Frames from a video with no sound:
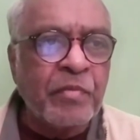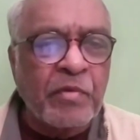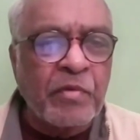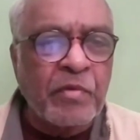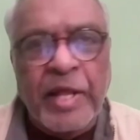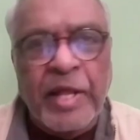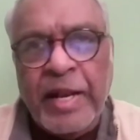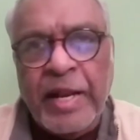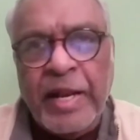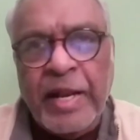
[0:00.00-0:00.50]

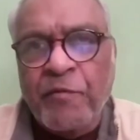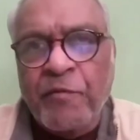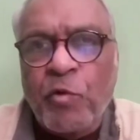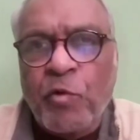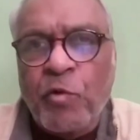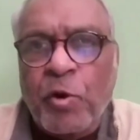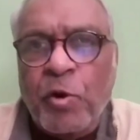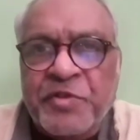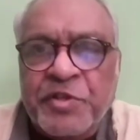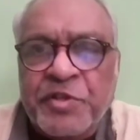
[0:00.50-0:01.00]
Then I
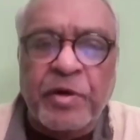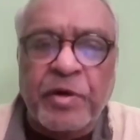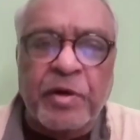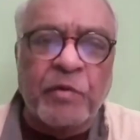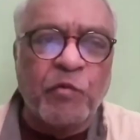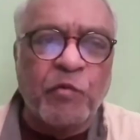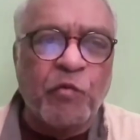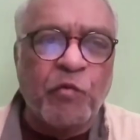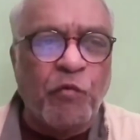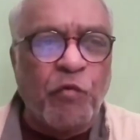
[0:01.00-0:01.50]
observed,
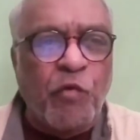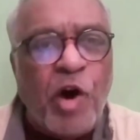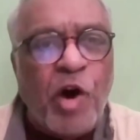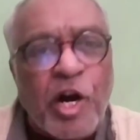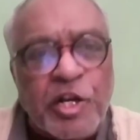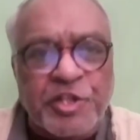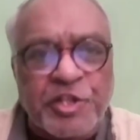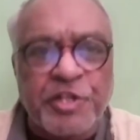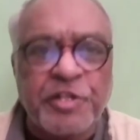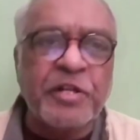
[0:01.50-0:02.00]

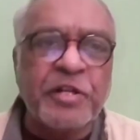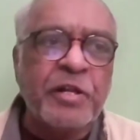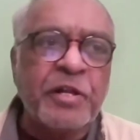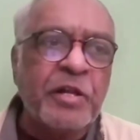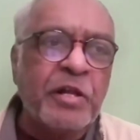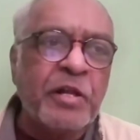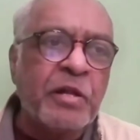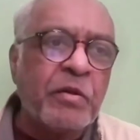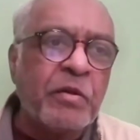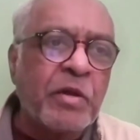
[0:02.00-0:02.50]
watched
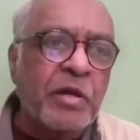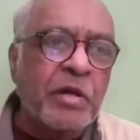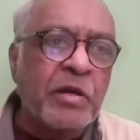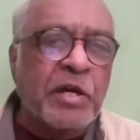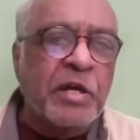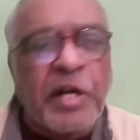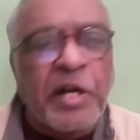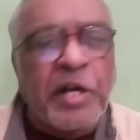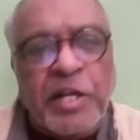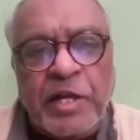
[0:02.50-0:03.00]

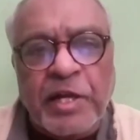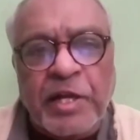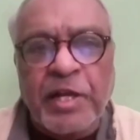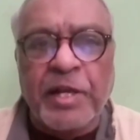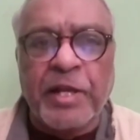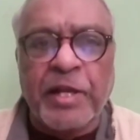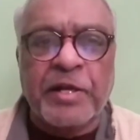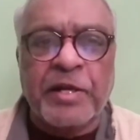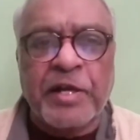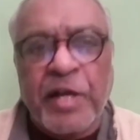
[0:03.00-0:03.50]

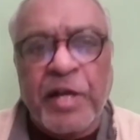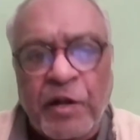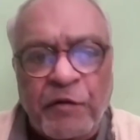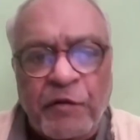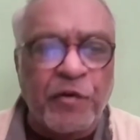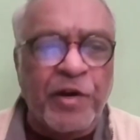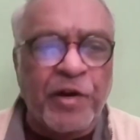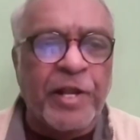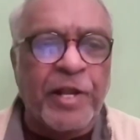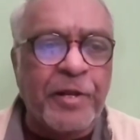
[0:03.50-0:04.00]
critically,
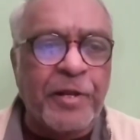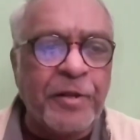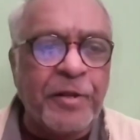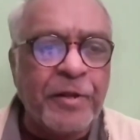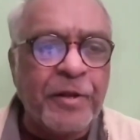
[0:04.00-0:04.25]
carefully.